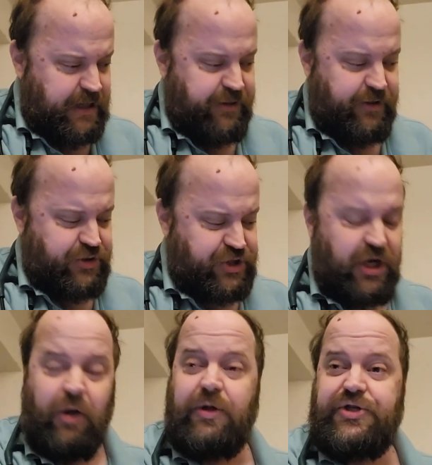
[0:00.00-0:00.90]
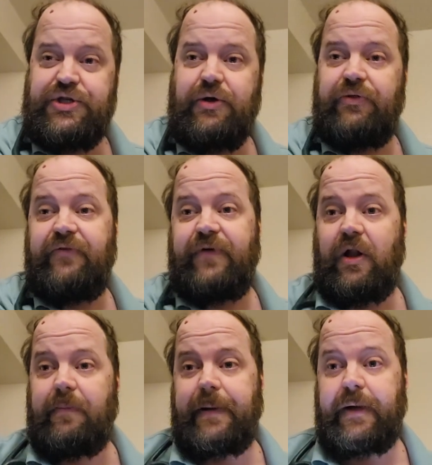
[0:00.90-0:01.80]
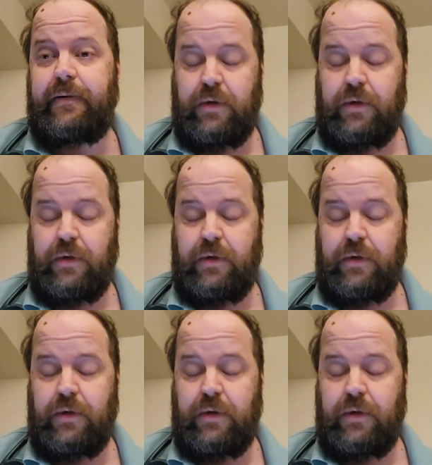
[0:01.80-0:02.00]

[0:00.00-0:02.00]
their skull is still developing.